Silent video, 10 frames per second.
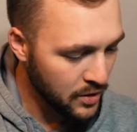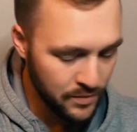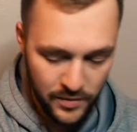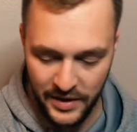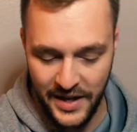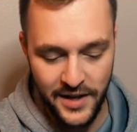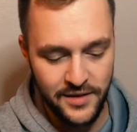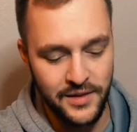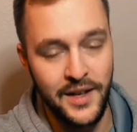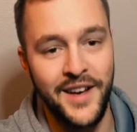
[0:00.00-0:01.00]
oh,
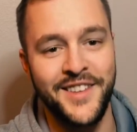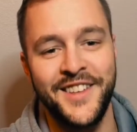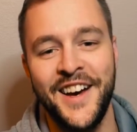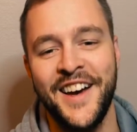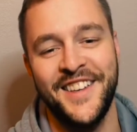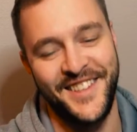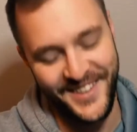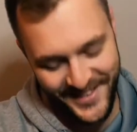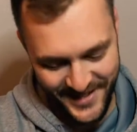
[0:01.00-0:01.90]
guys, guys, guys.